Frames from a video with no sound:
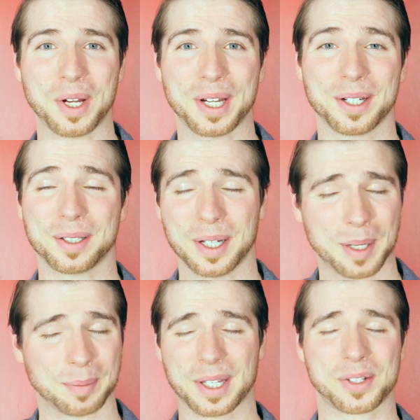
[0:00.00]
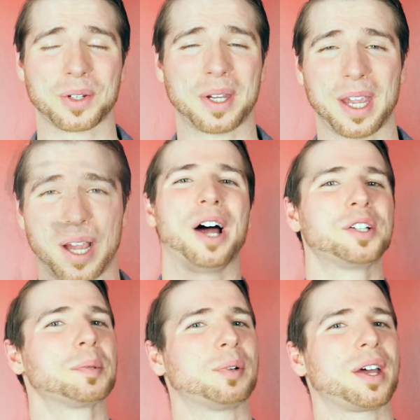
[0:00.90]
weird, but that's okay.
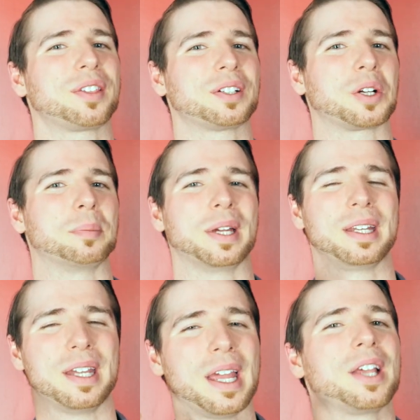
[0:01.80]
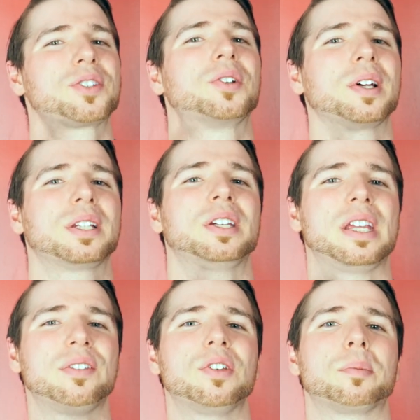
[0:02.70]
Under your breath a little bit is going to
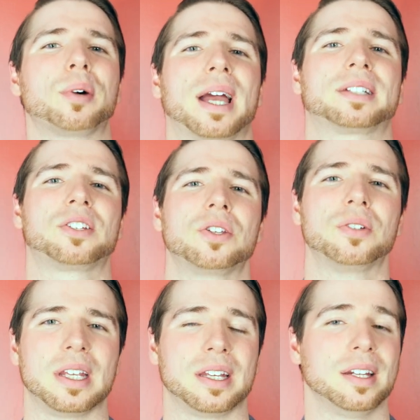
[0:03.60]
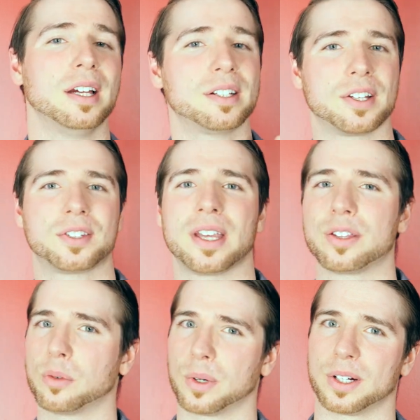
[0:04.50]
give you the practice you need to say
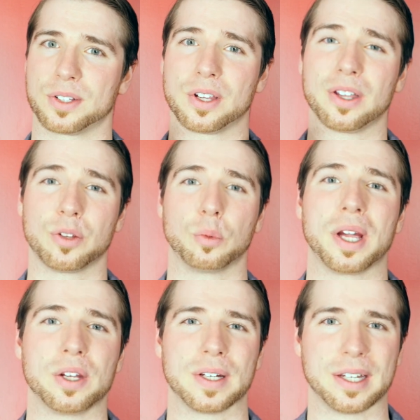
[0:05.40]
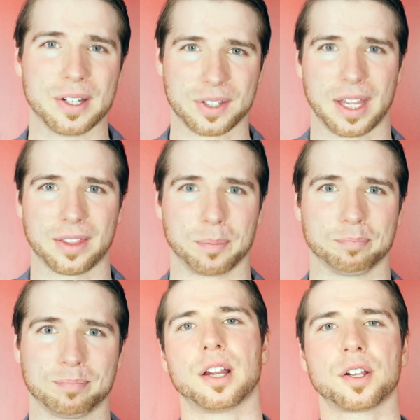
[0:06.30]
the words the way you need to say them.
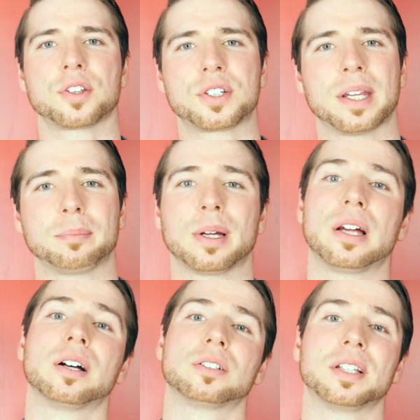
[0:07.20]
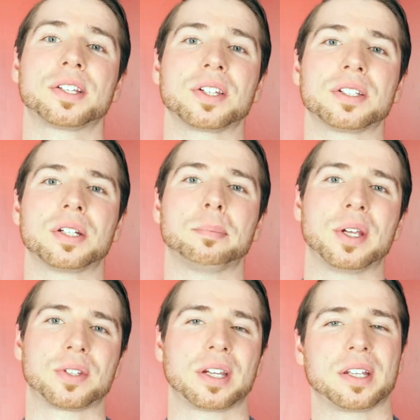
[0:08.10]
Another tip, listen to
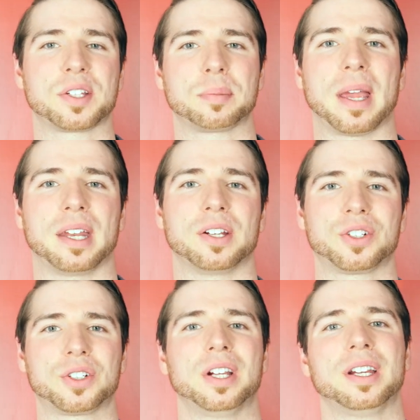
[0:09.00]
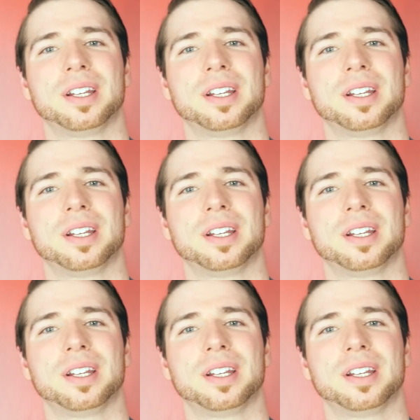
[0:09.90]
music in Spanish,